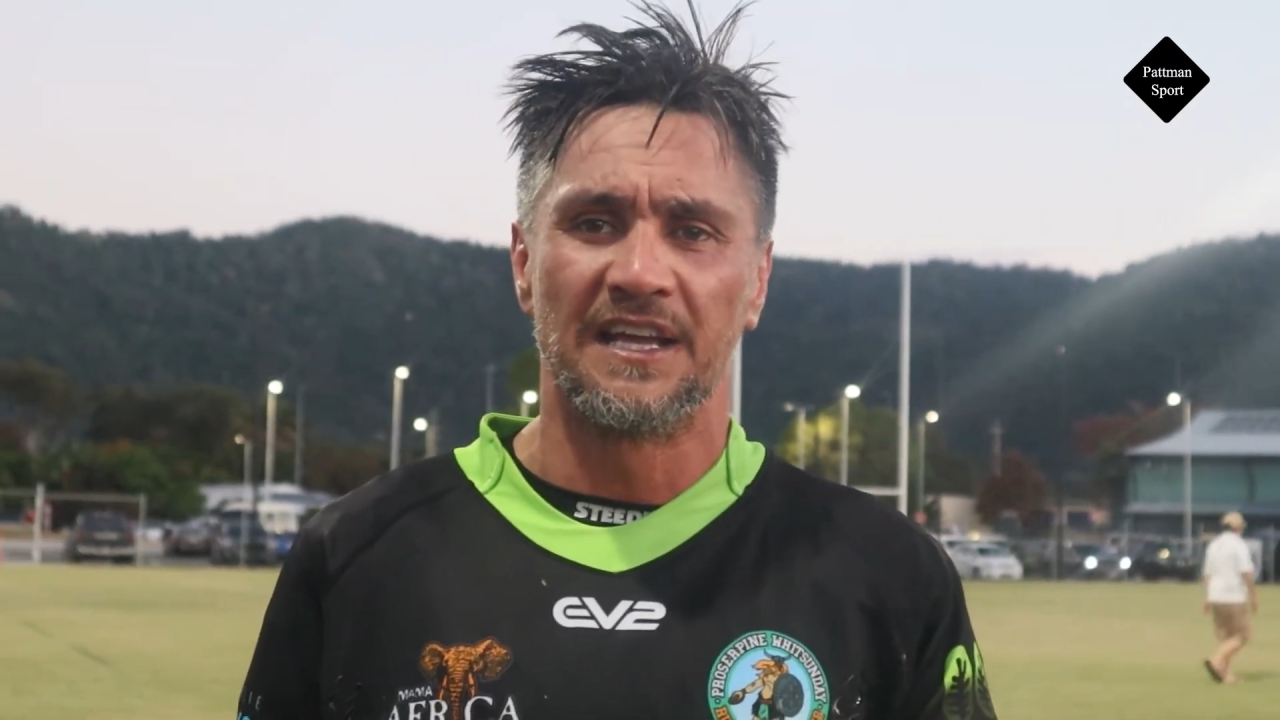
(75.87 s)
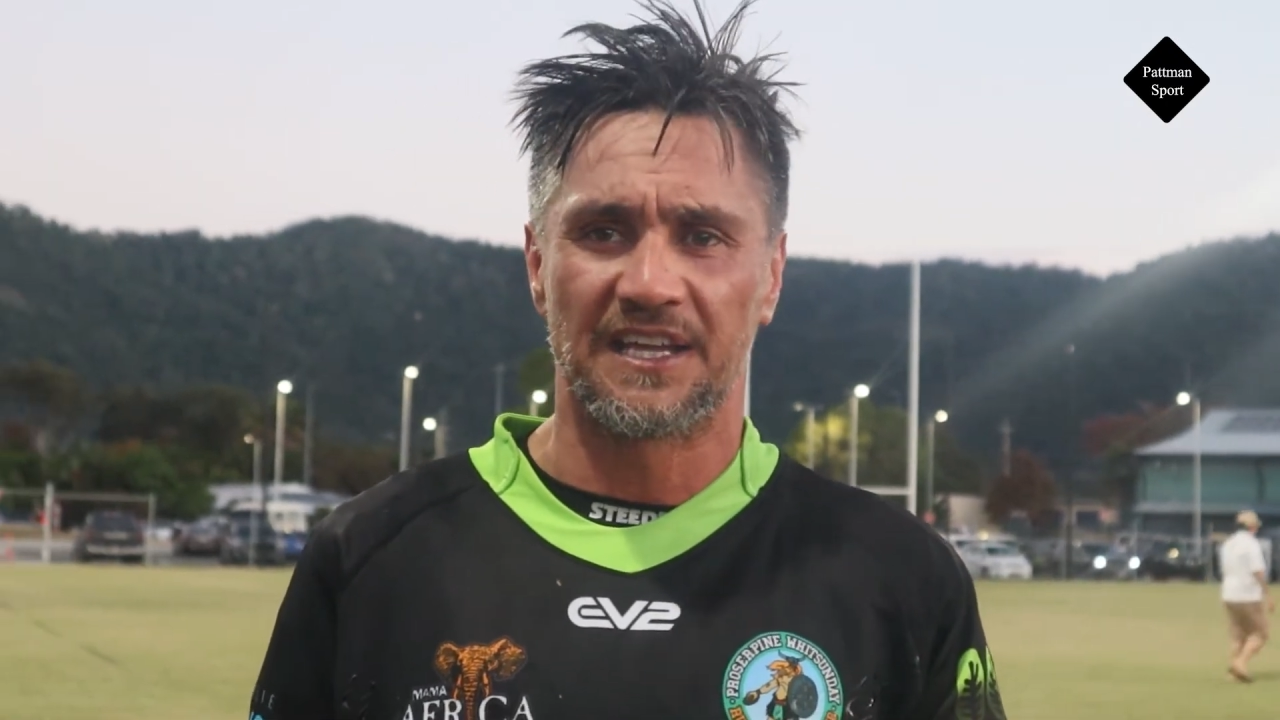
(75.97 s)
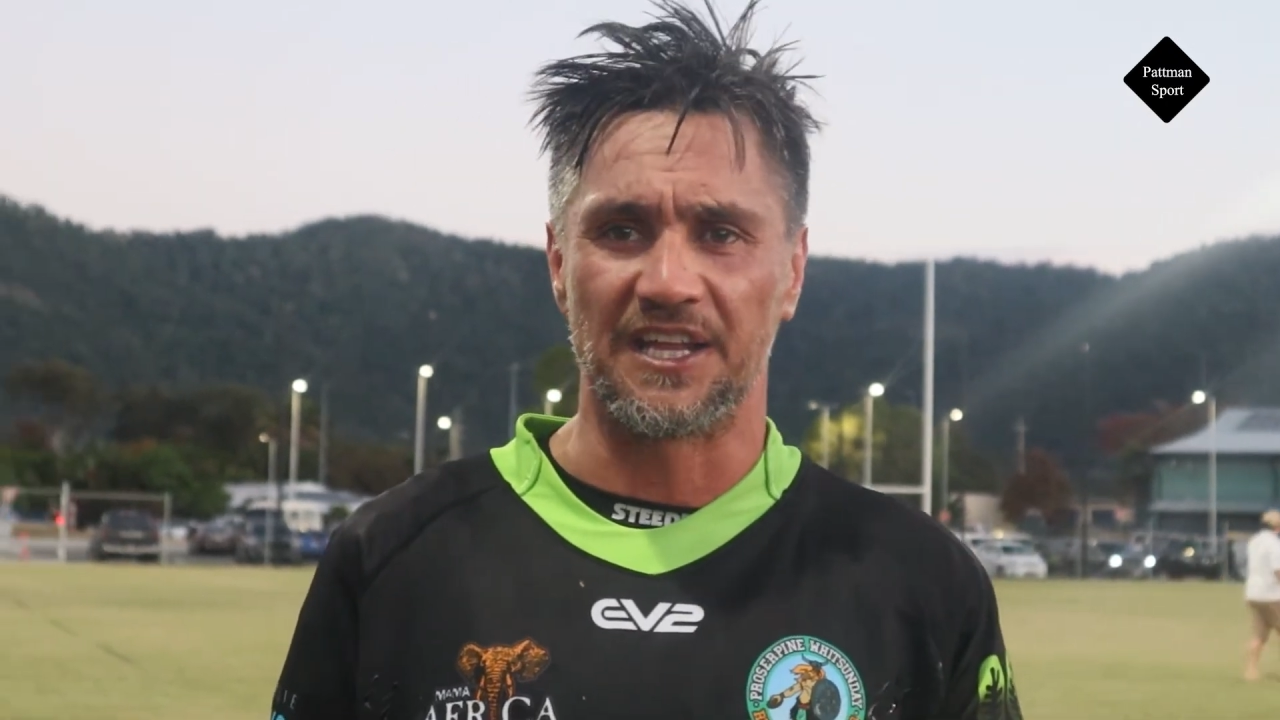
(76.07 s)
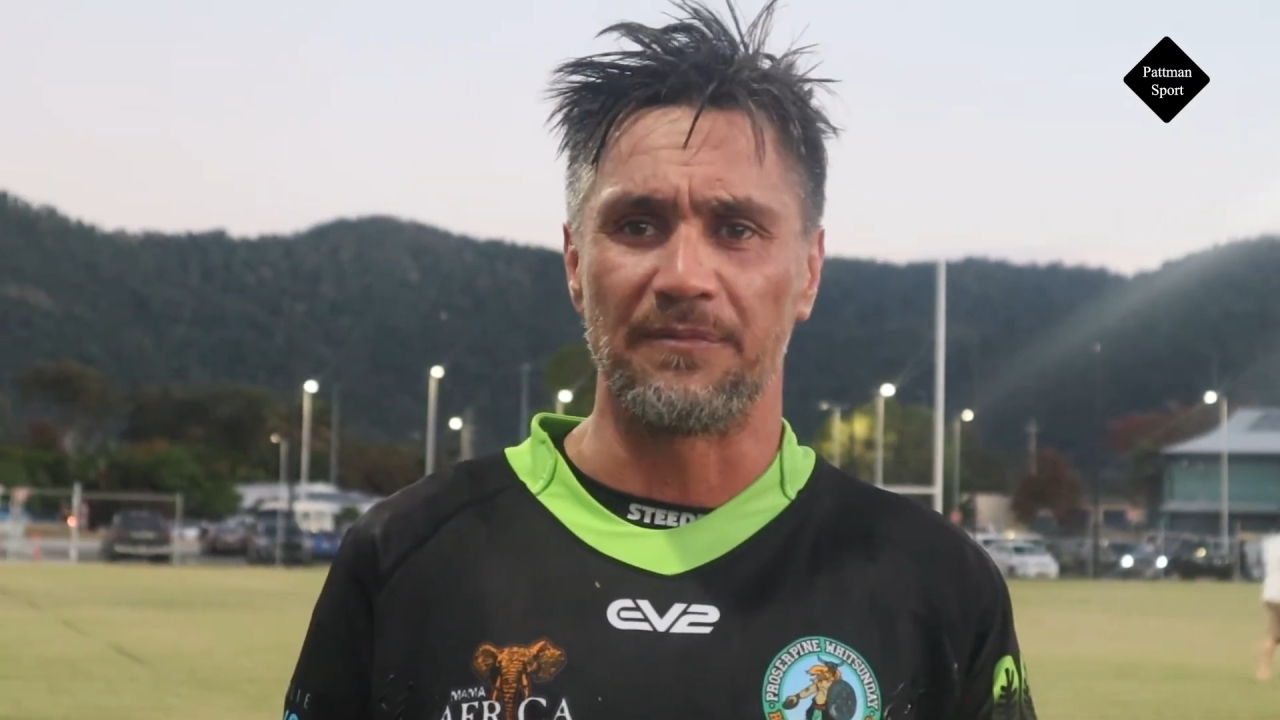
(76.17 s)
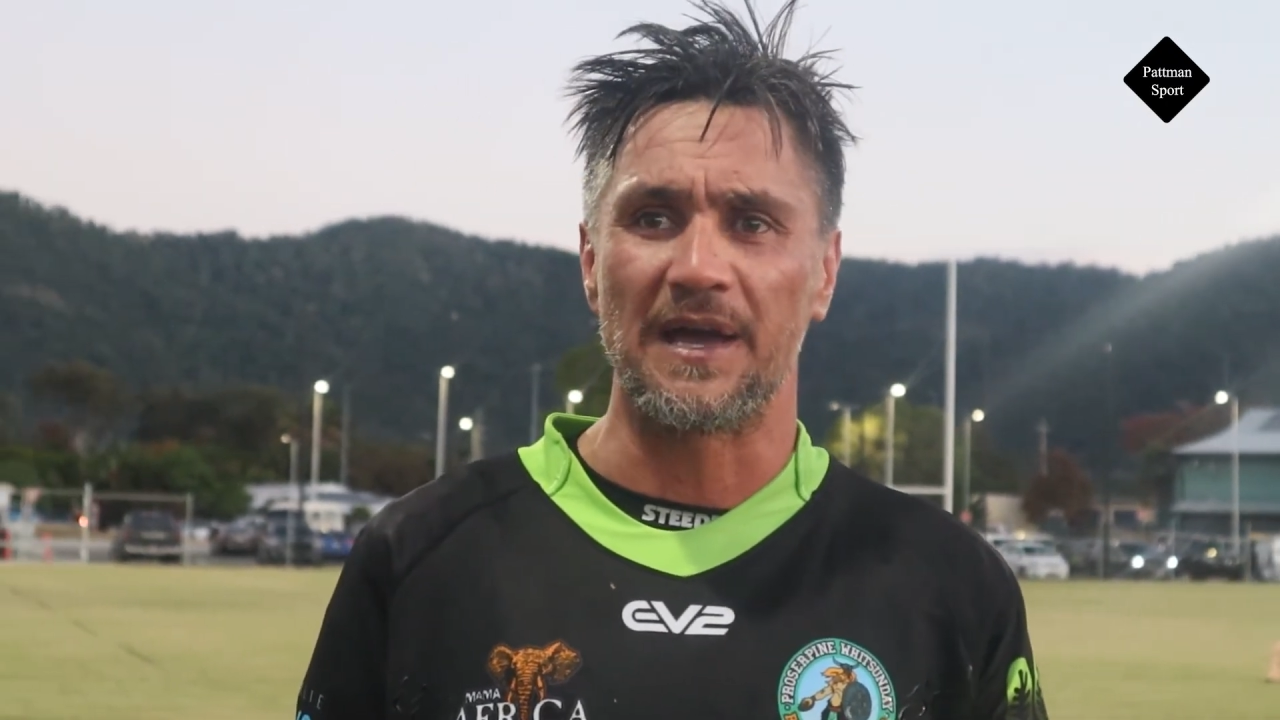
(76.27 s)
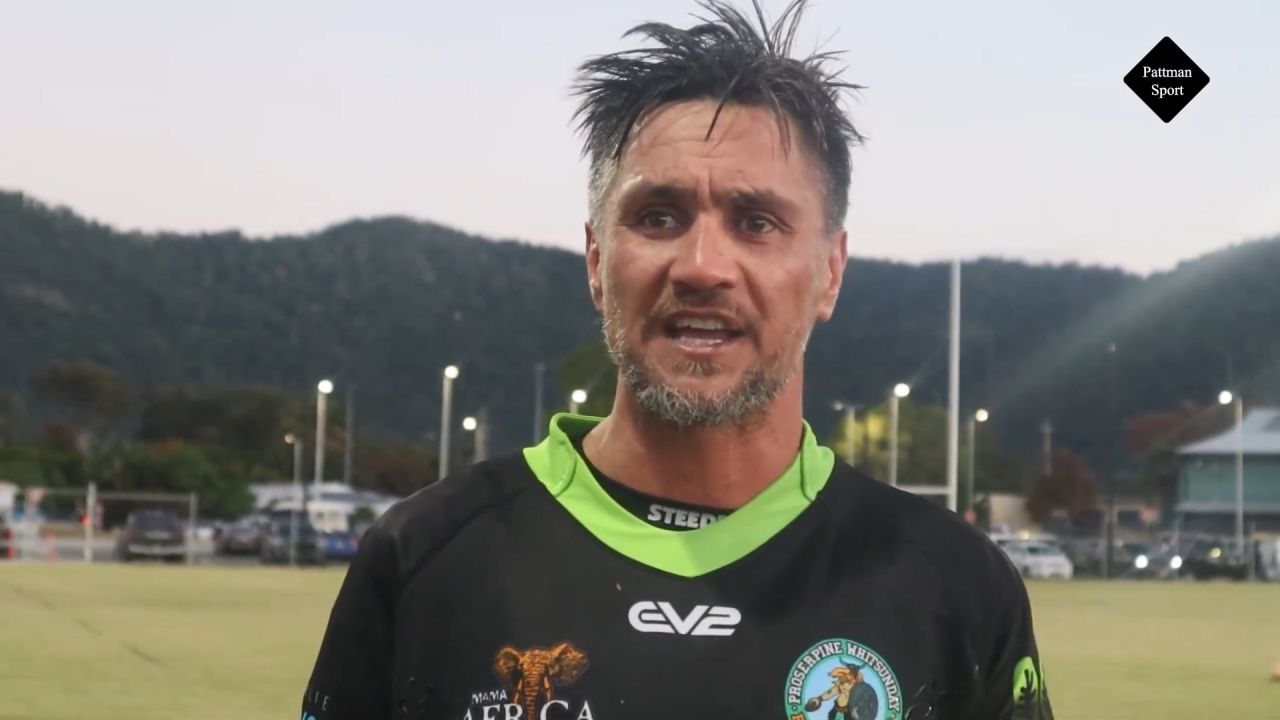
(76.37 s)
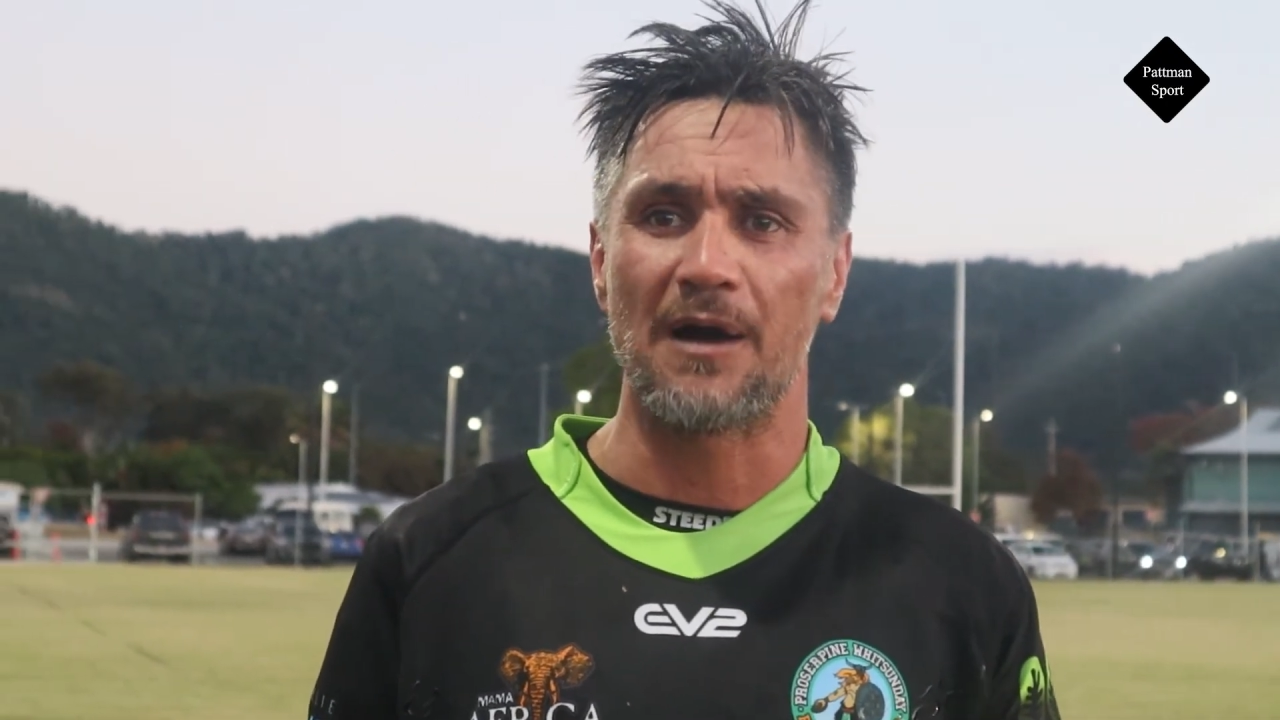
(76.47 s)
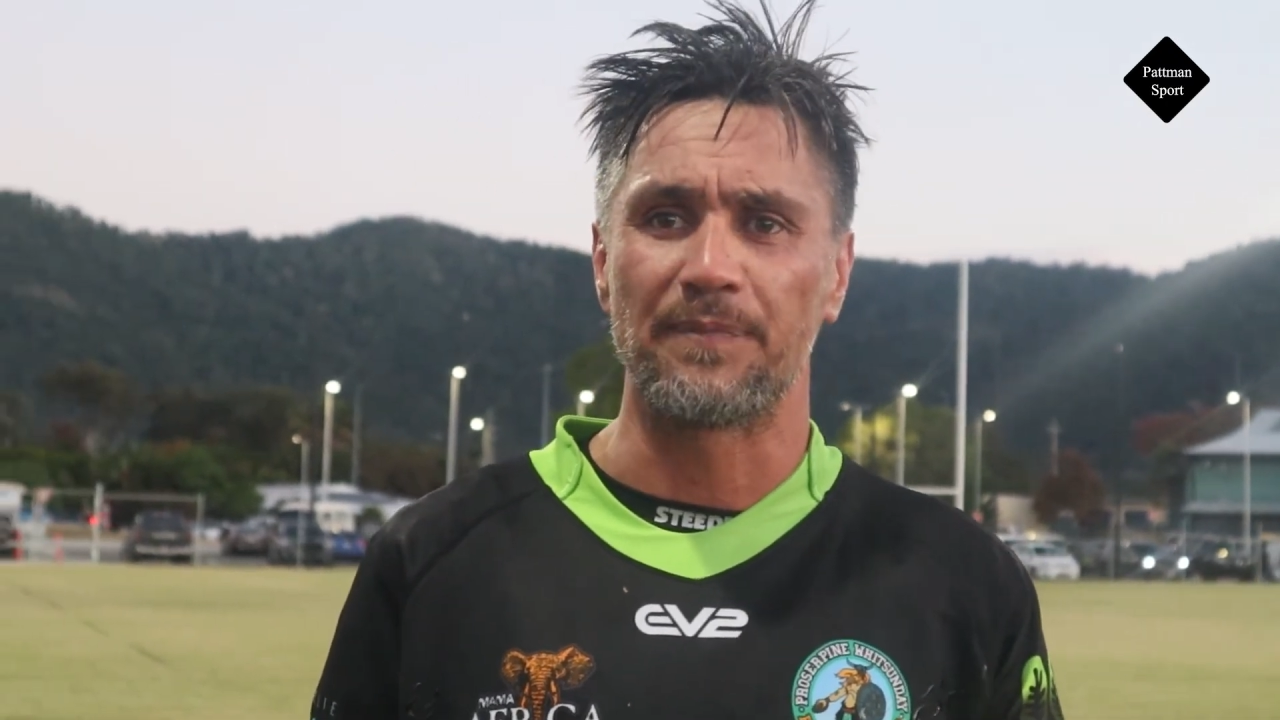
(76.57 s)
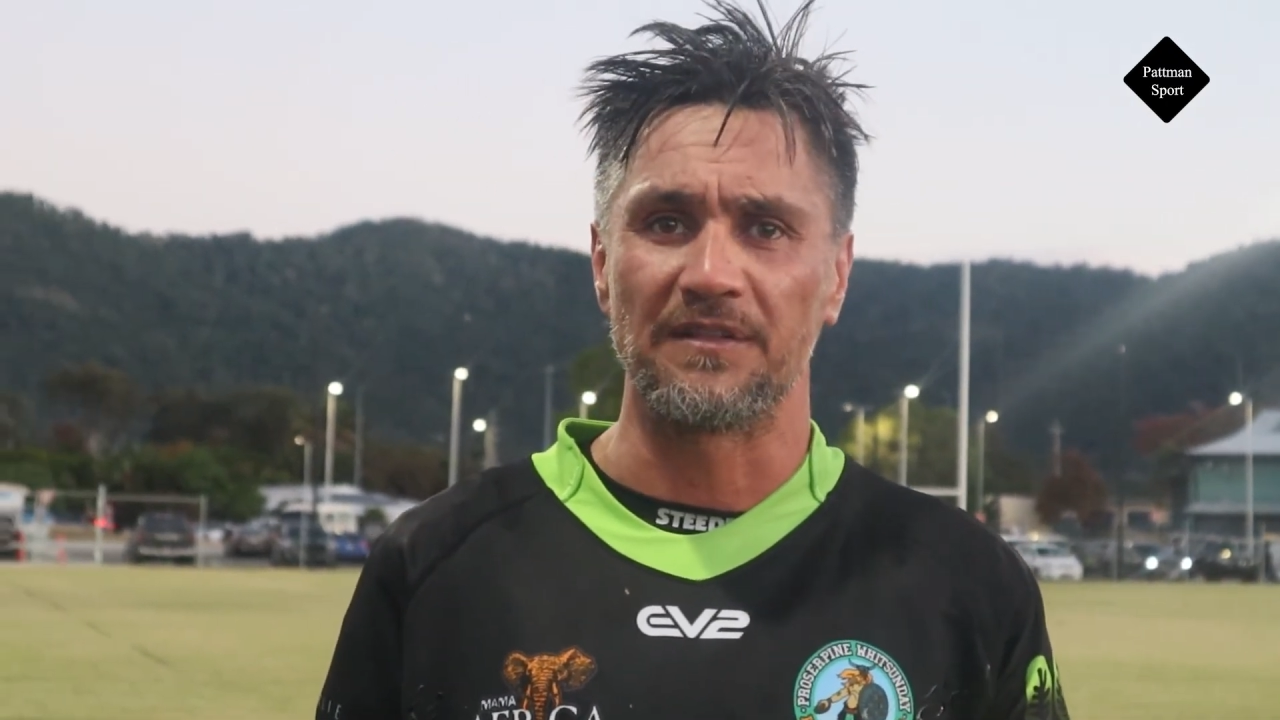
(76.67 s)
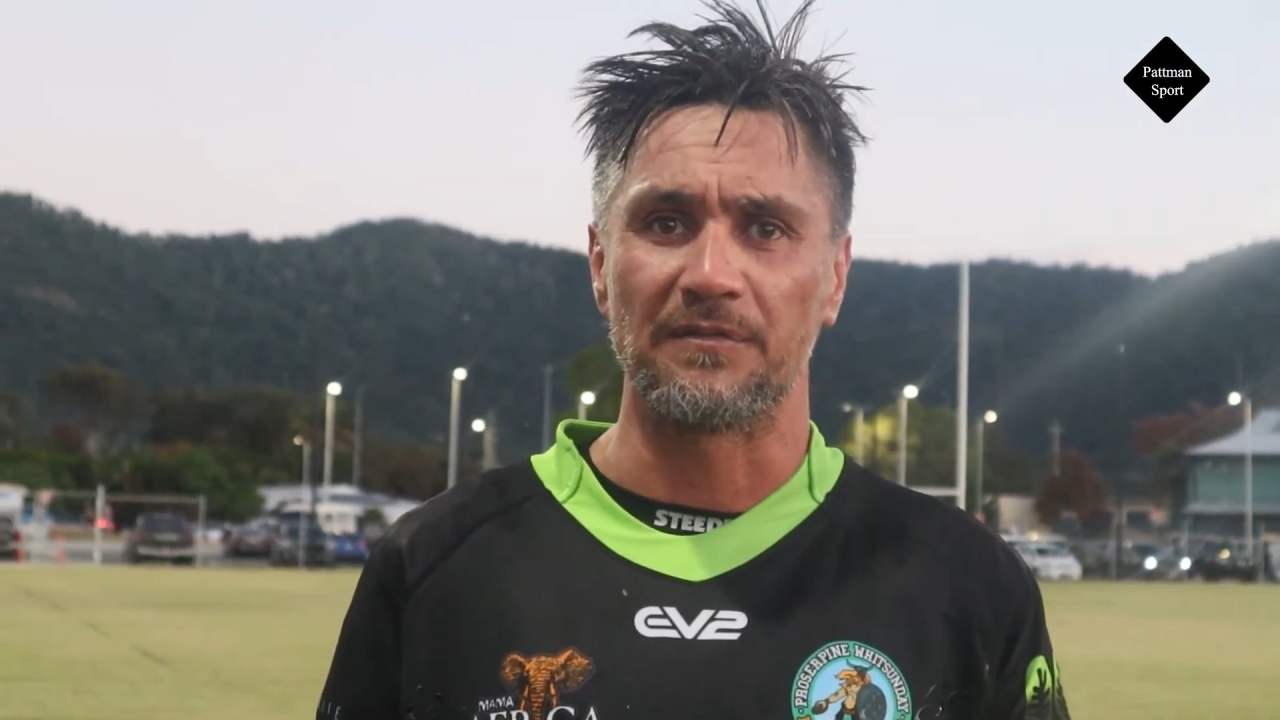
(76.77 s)
getting back
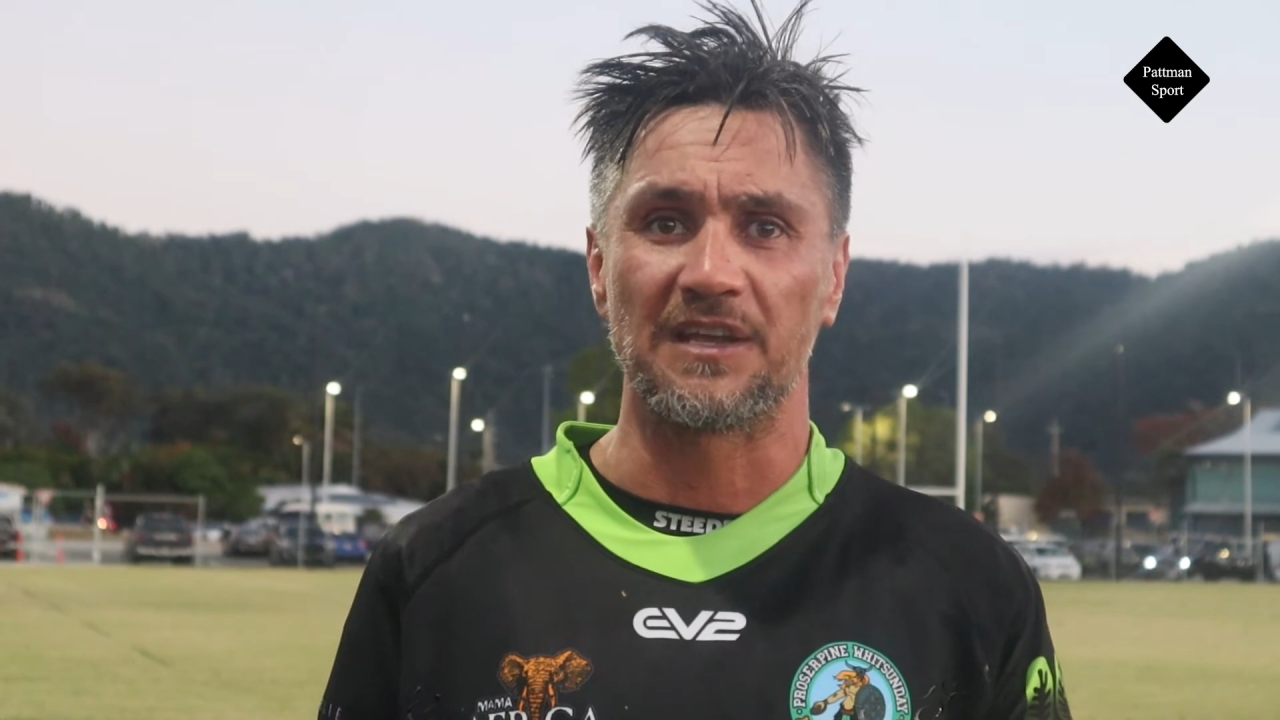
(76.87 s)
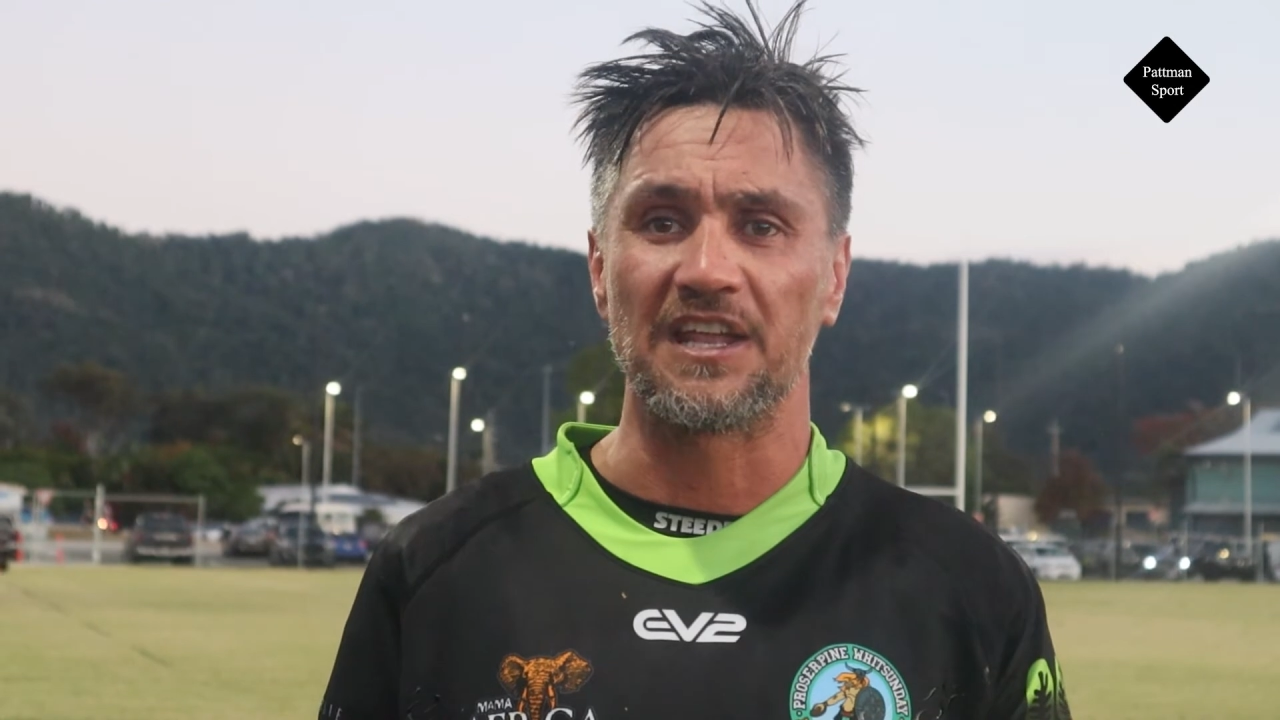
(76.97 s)
up and